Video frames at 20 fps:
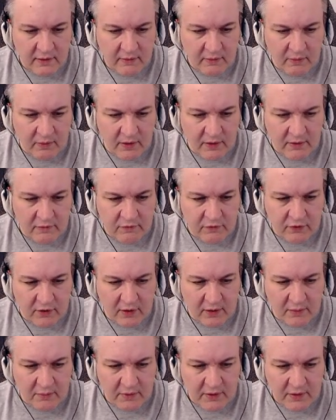One
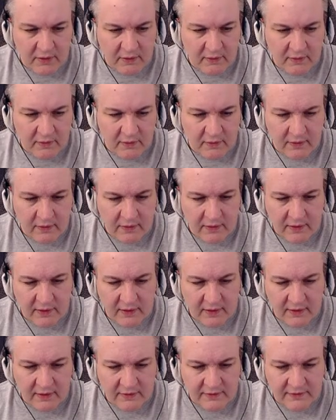from
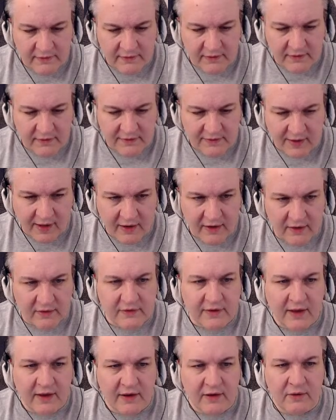
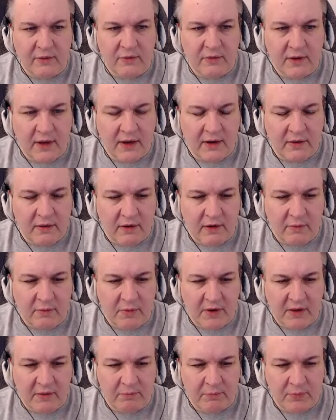Takun. I don't know how
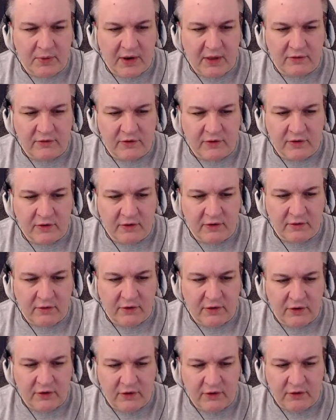you pronounce your
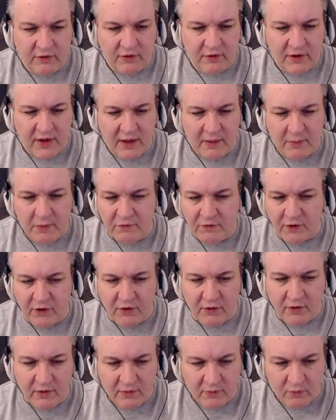name if
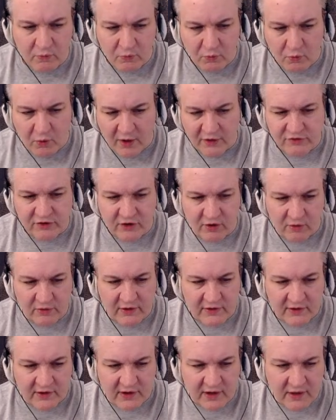you're watching or
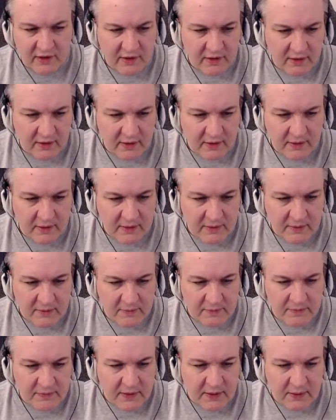listening,
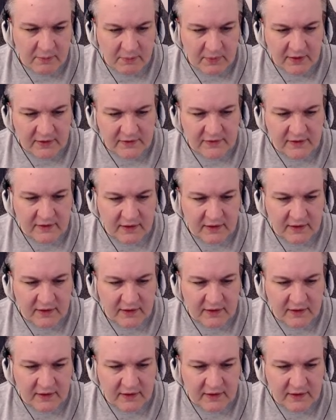but